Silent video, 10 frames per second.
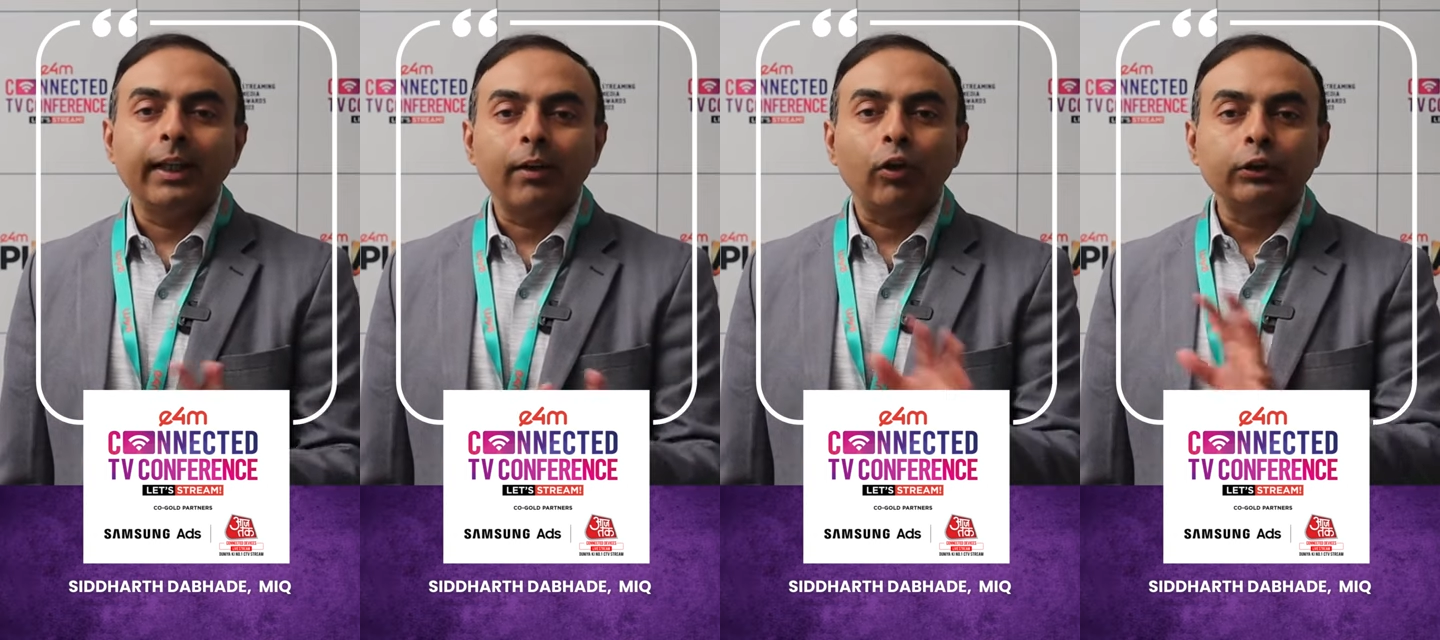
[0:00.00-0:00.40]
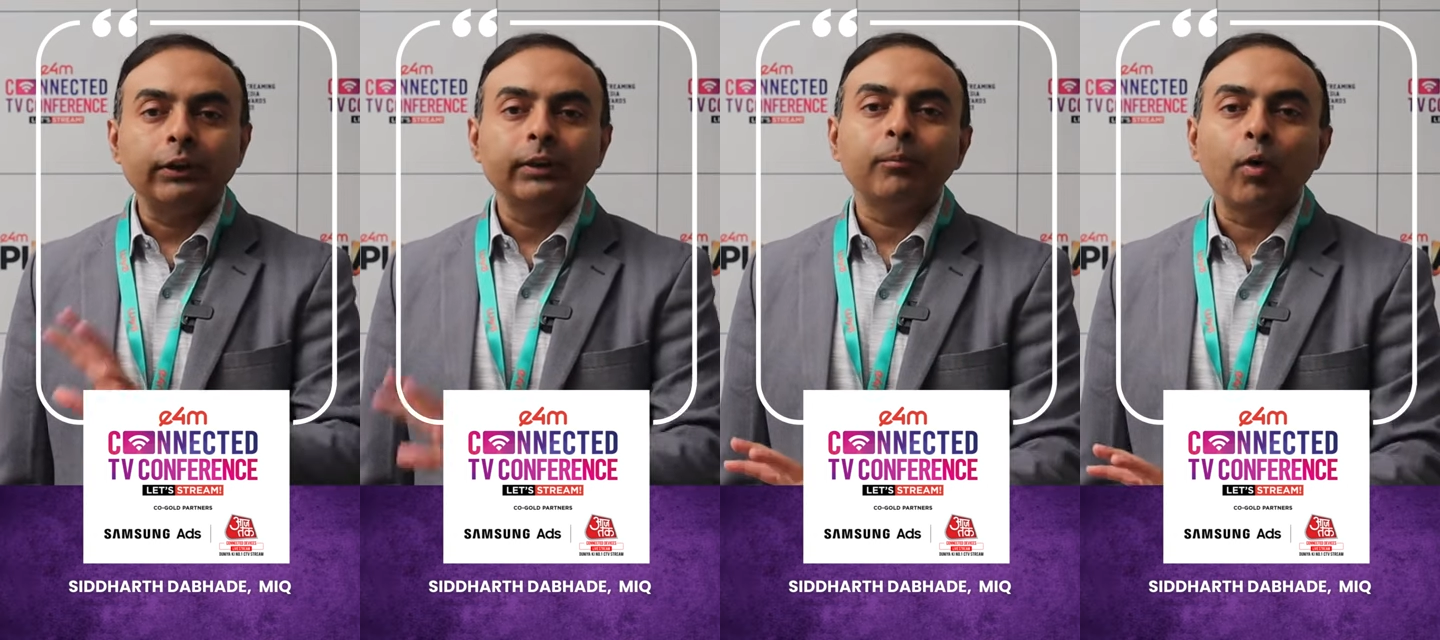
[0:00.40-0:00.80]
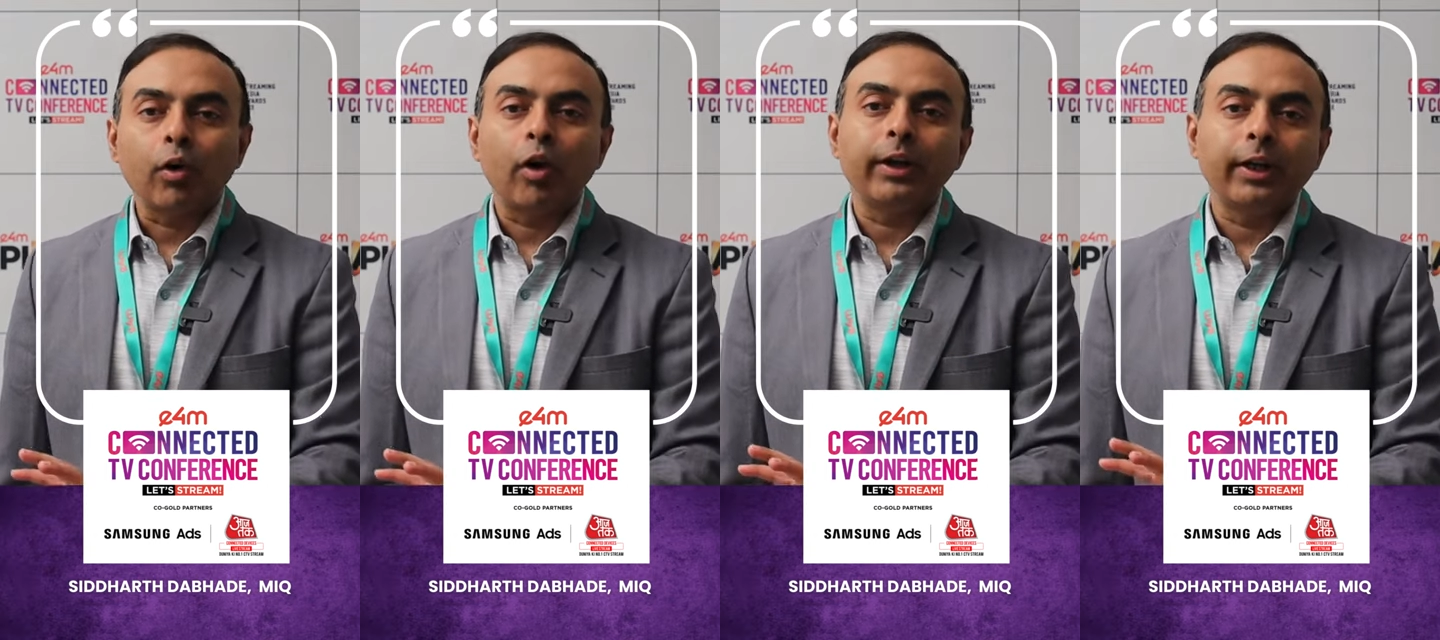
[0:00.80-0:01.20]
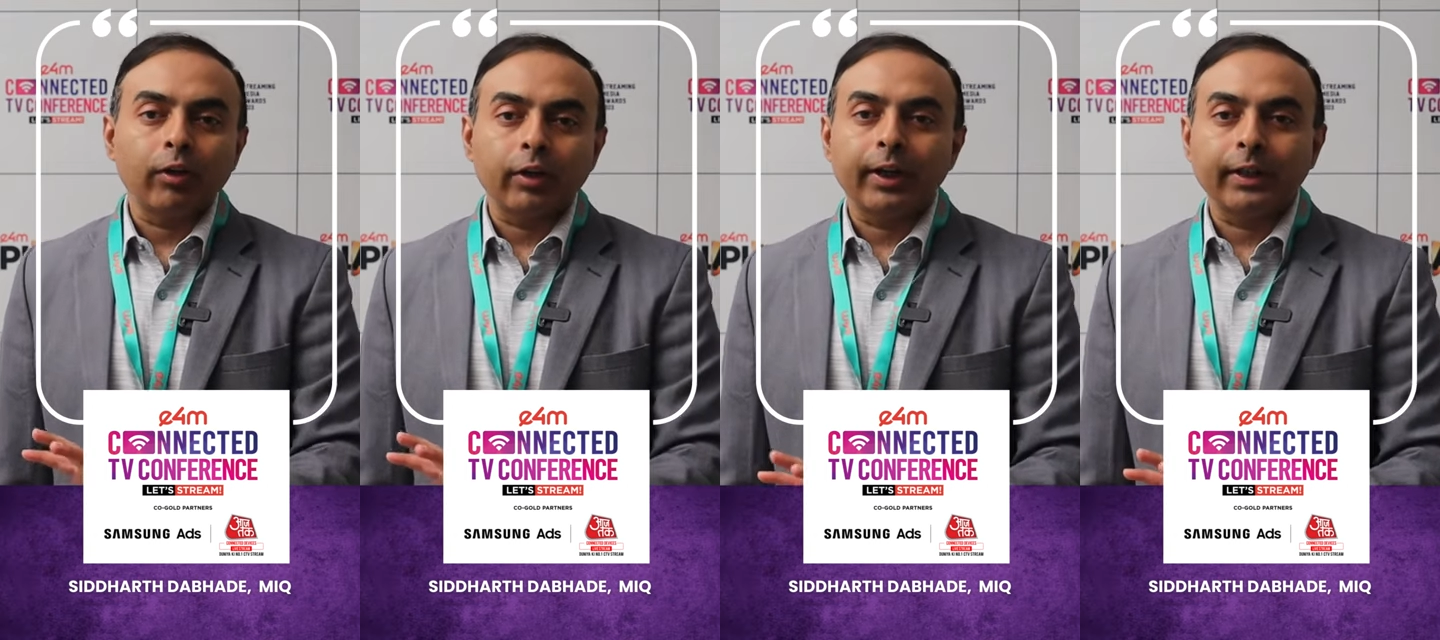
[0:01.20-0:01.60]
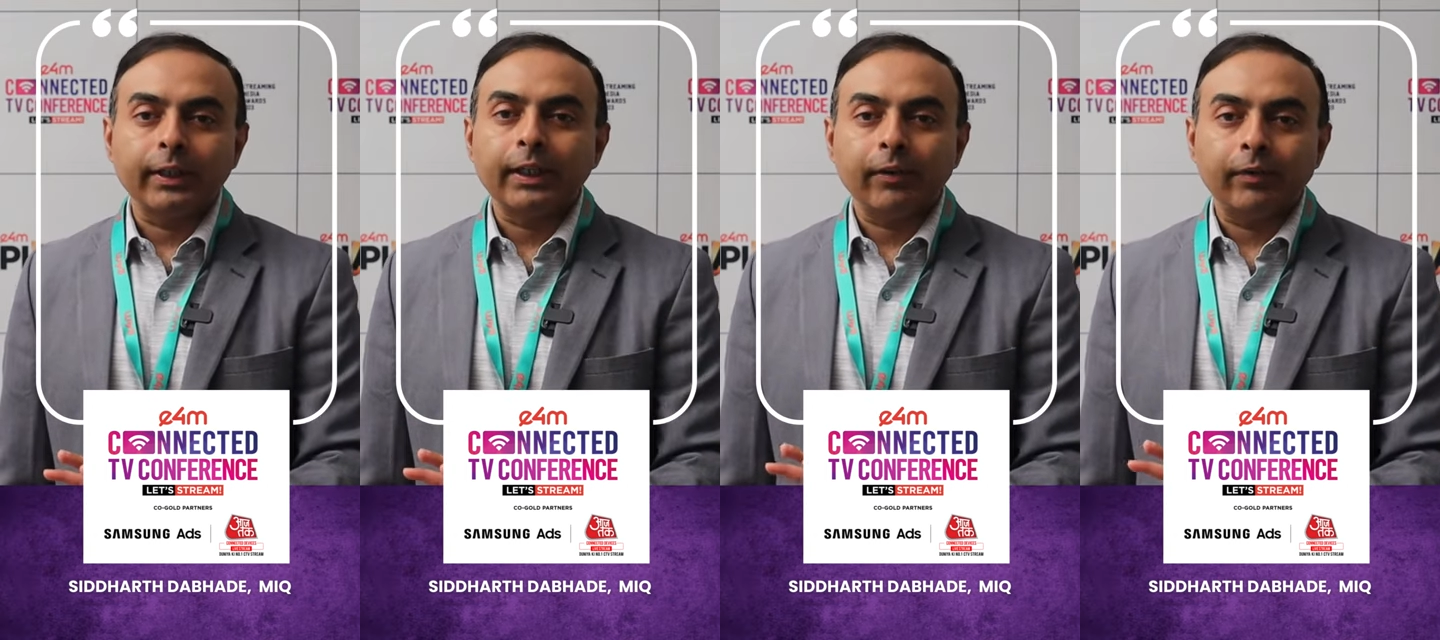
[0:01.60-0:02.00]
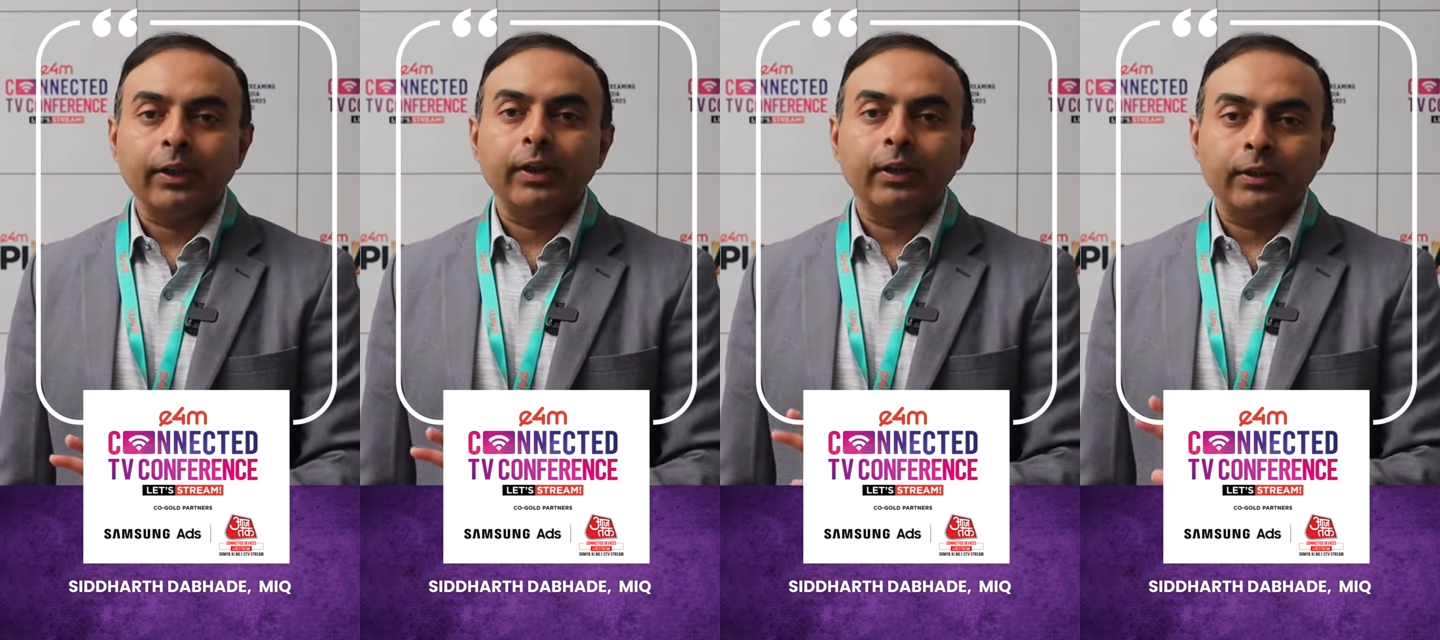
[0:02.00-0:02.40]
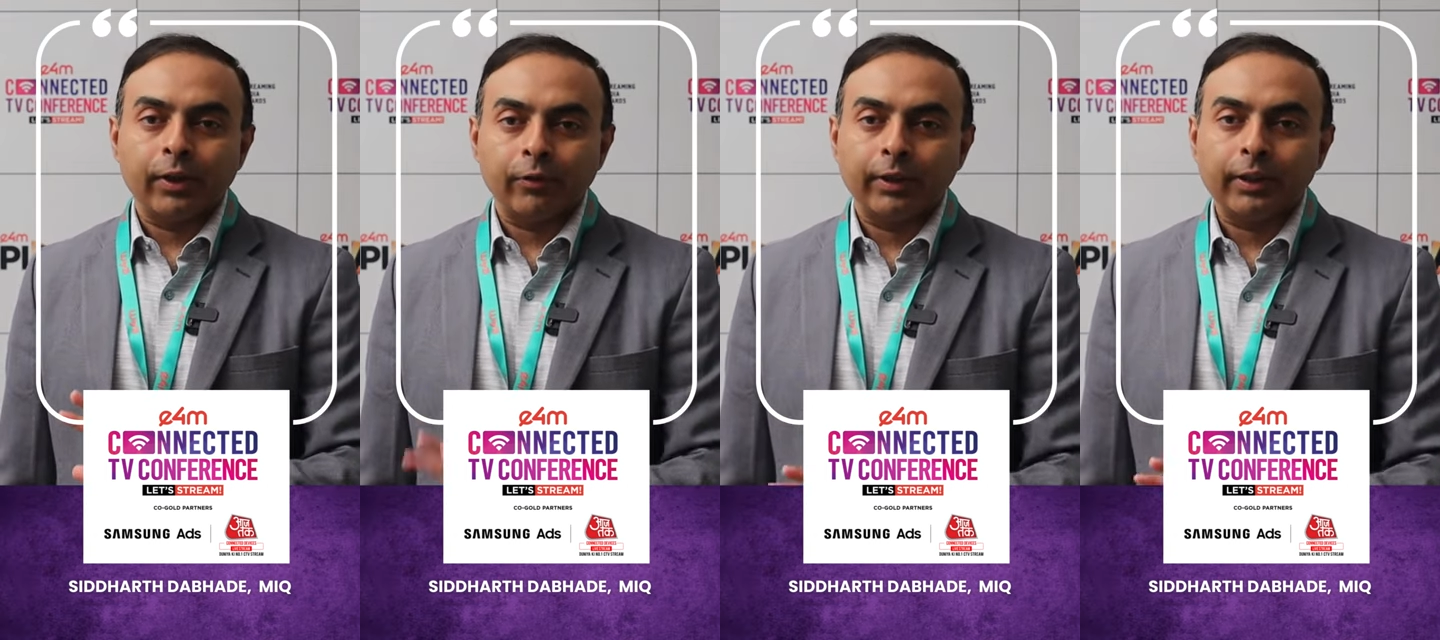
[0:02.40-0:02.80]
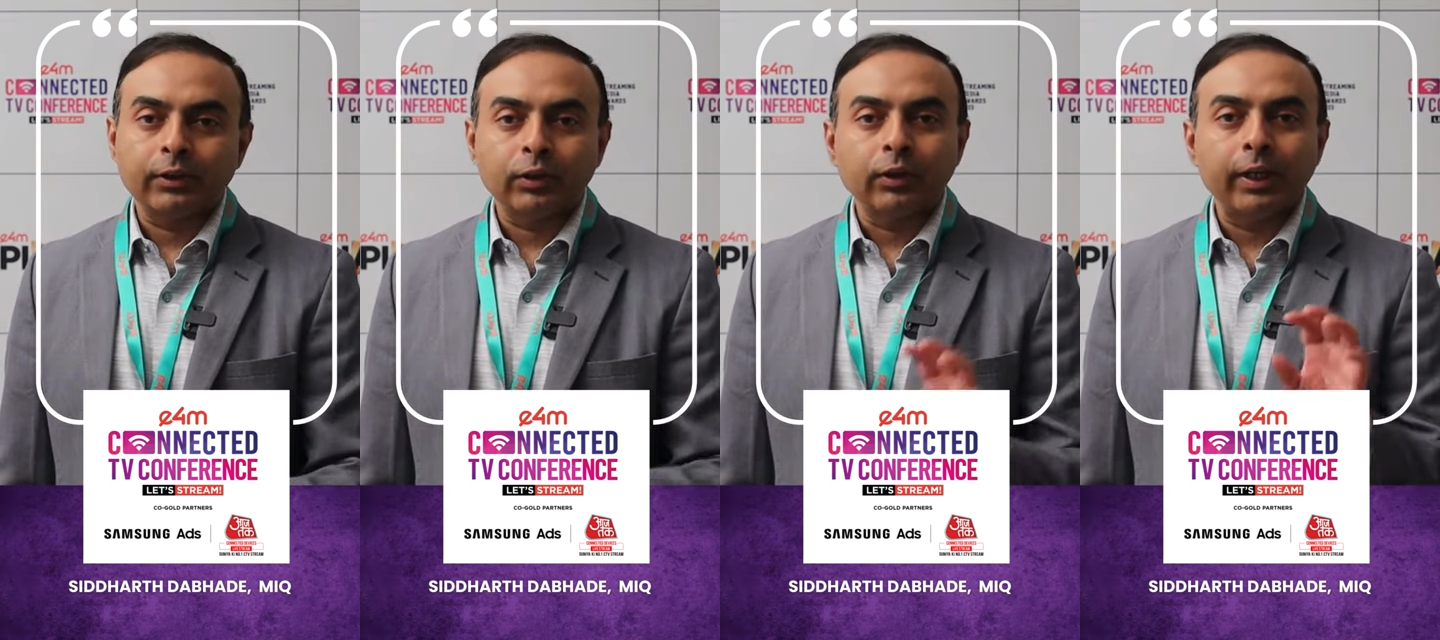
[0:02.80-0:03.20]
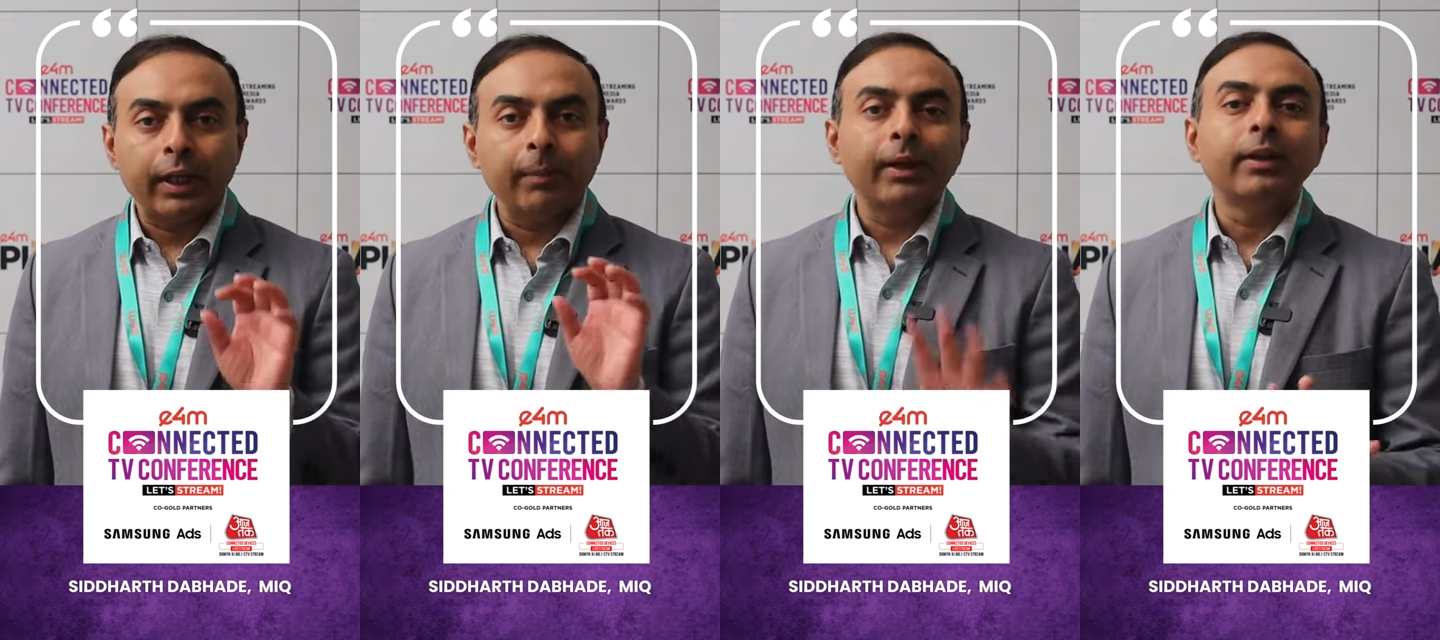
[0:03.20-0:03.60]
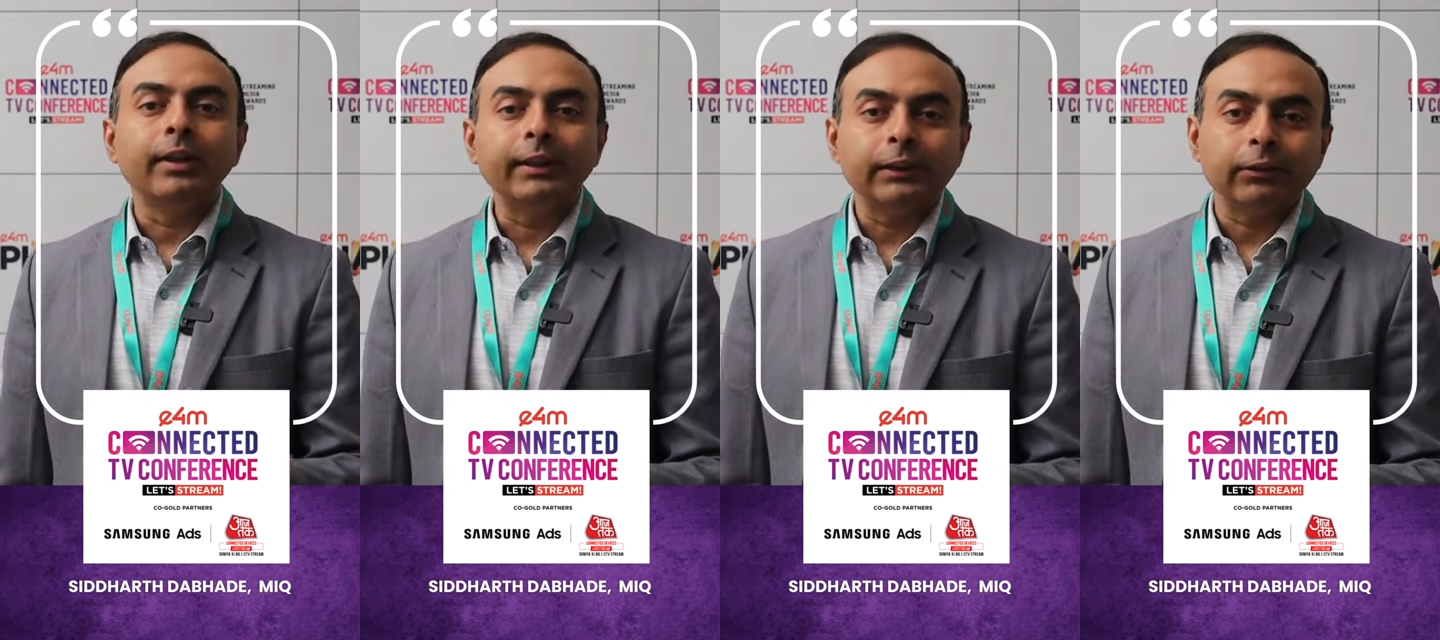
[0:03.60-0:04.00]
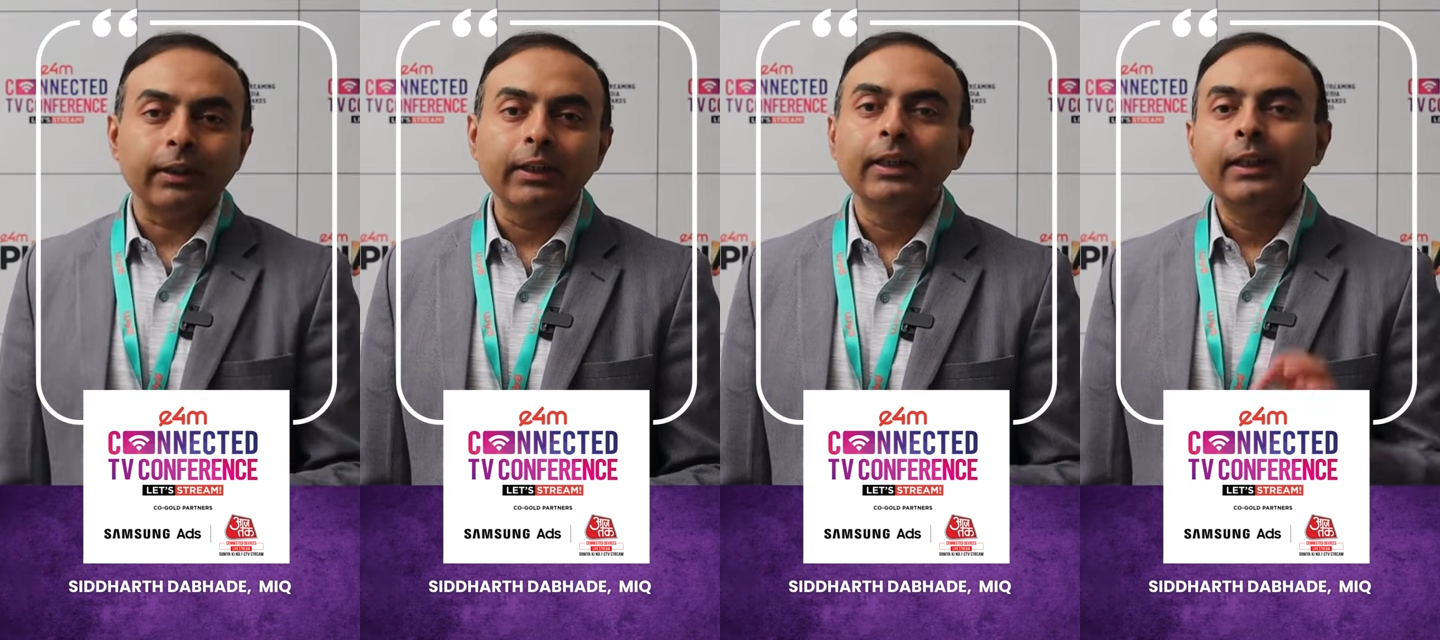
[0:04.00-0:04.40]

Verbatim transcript: they are watching more content on connected TV as well. So incremental reach is one.